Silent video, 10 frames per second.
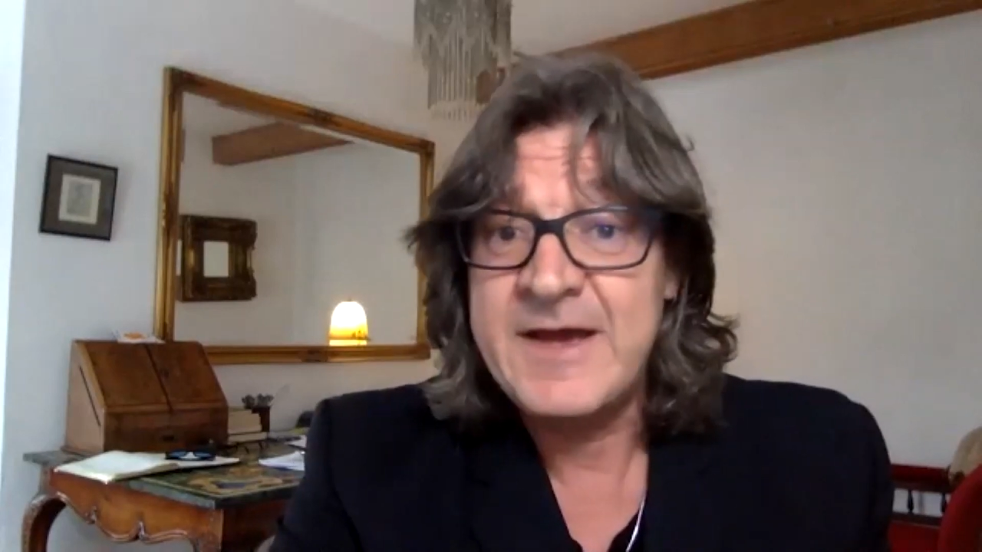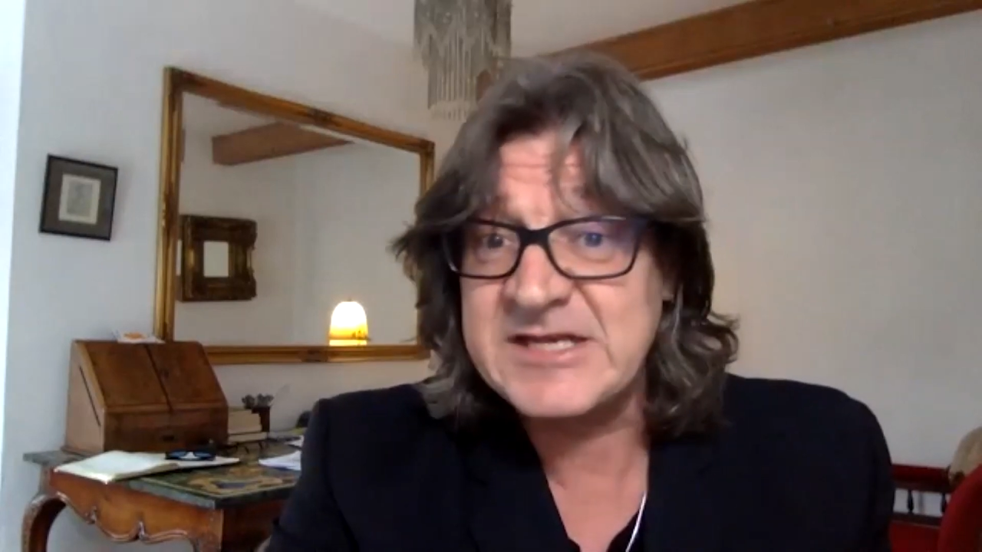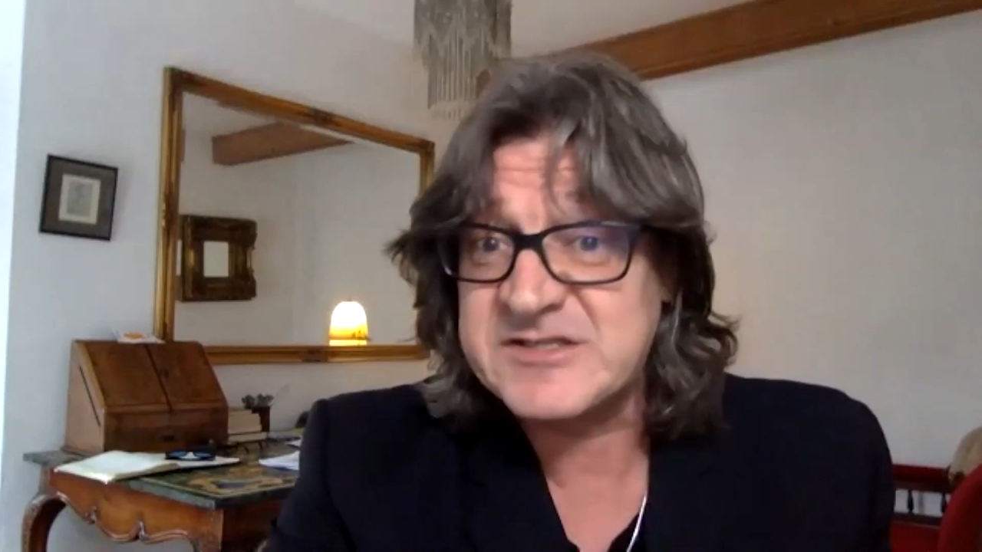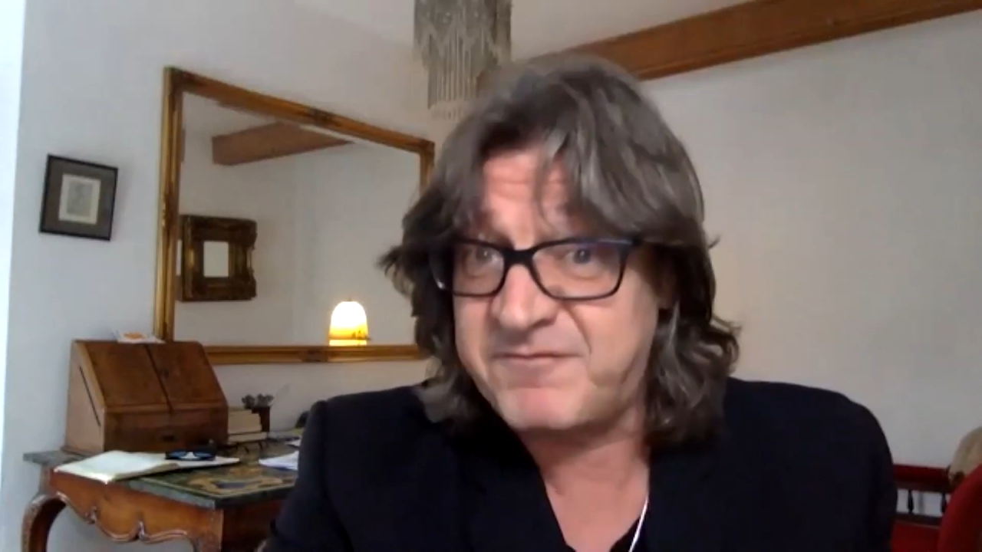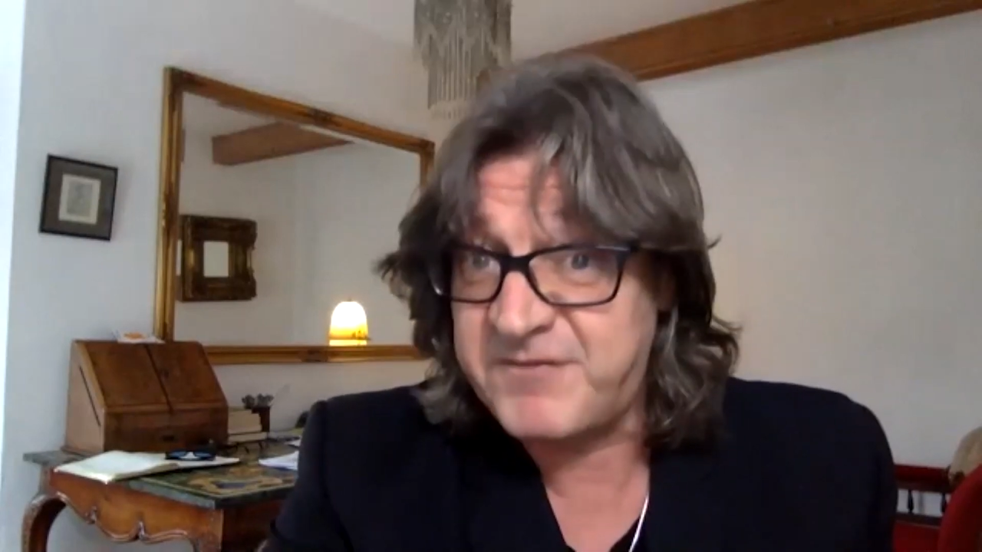
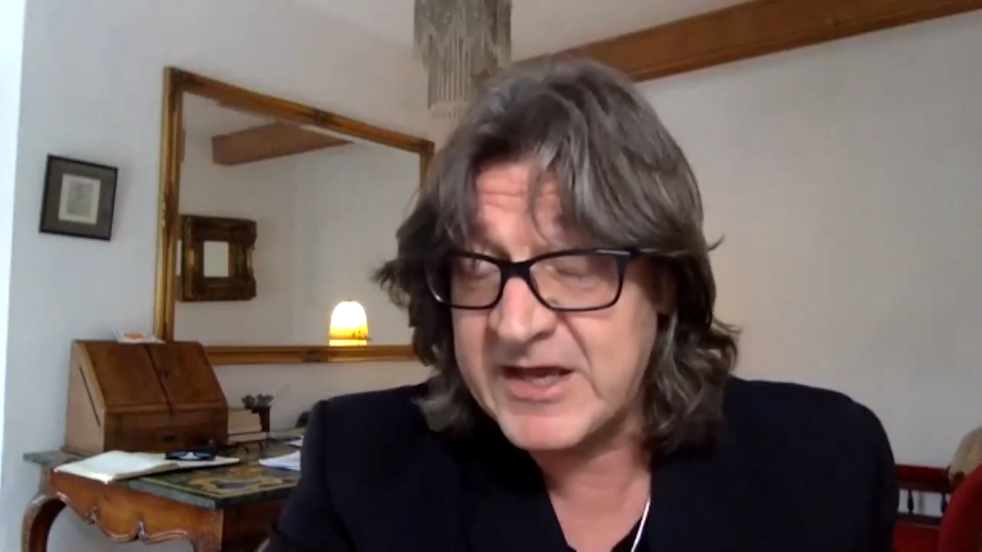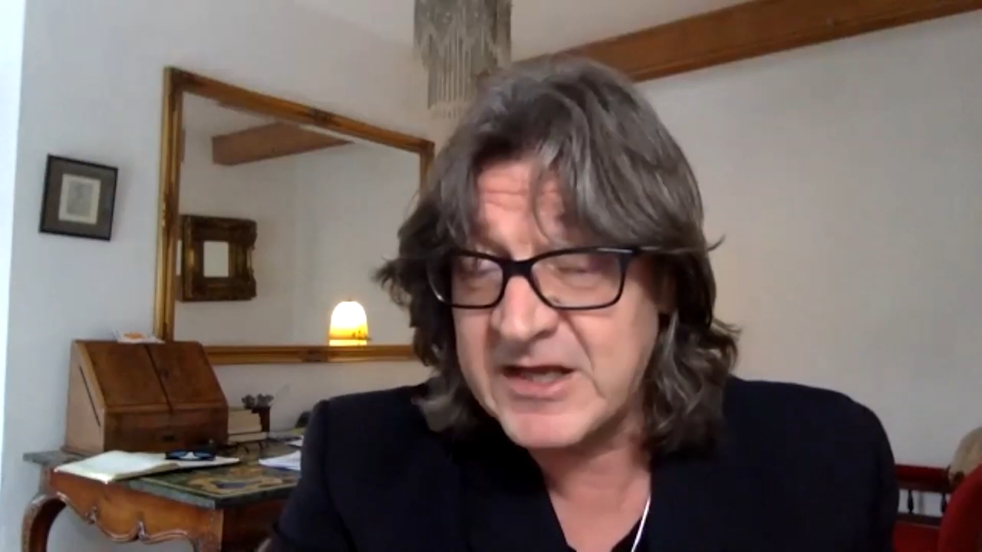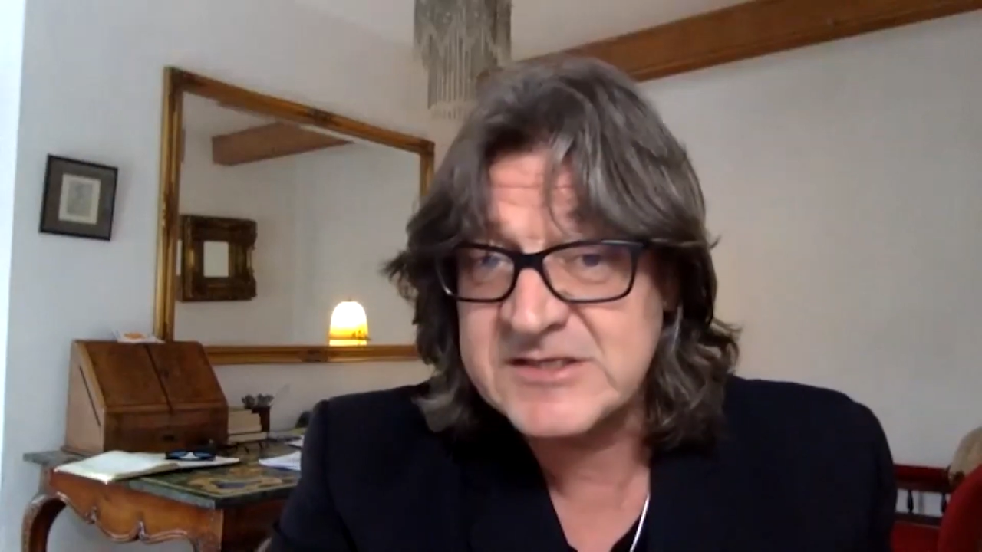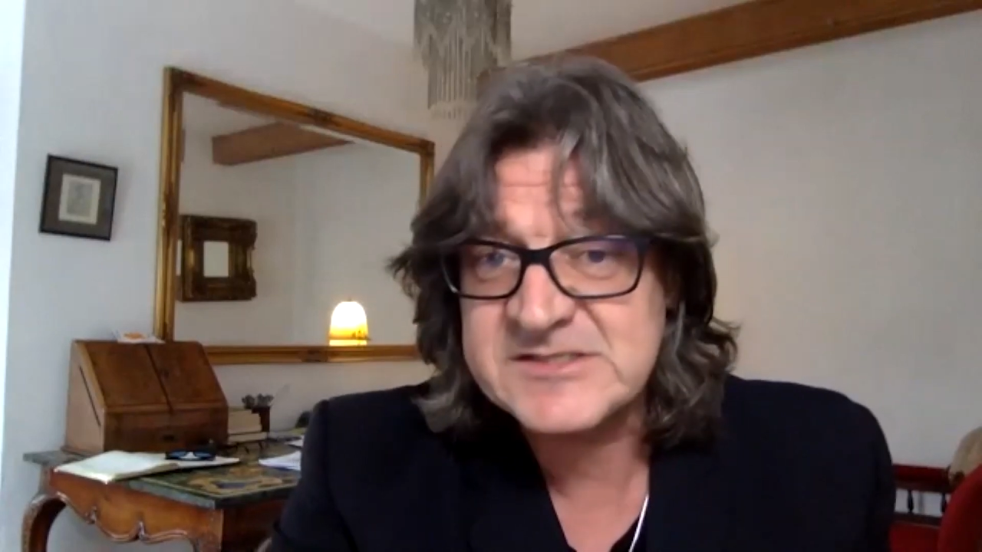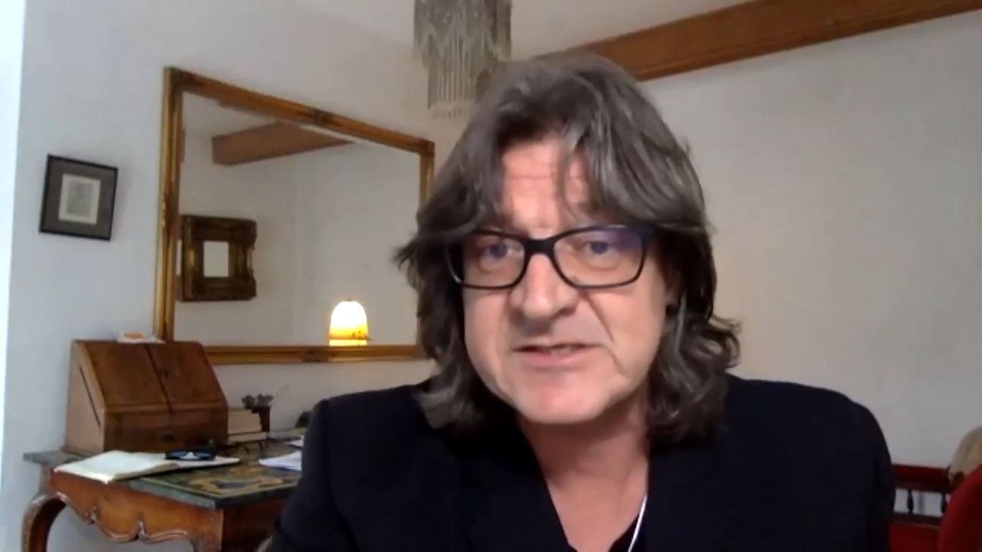He's
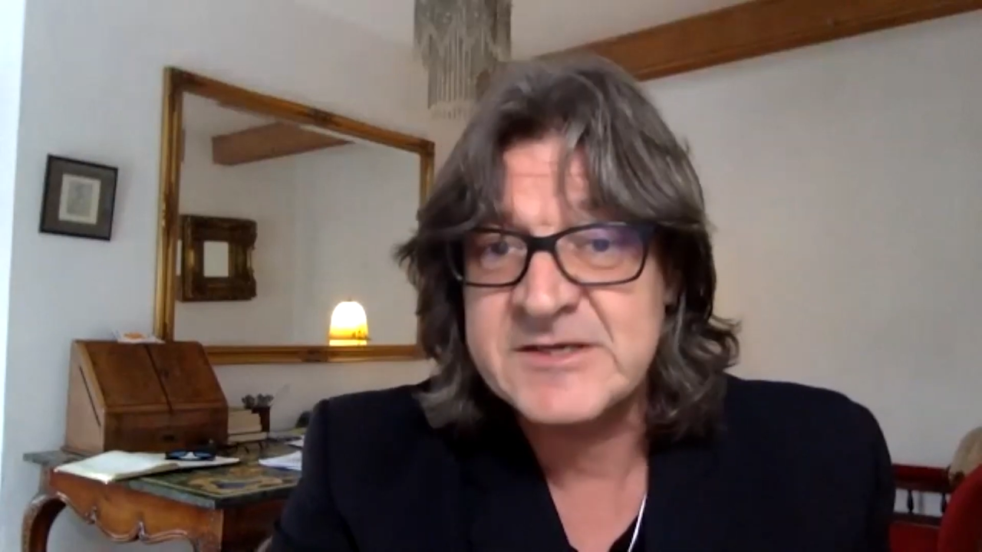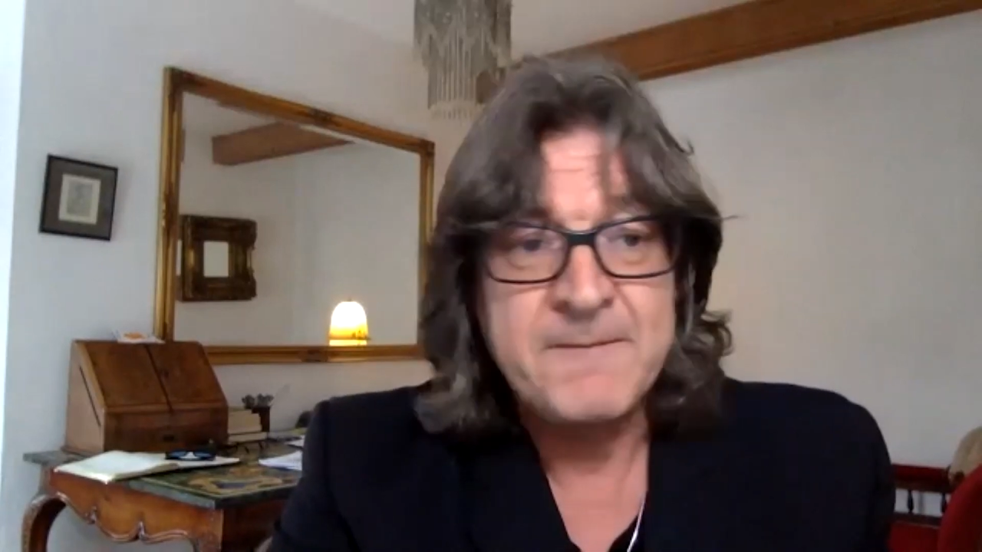fearless.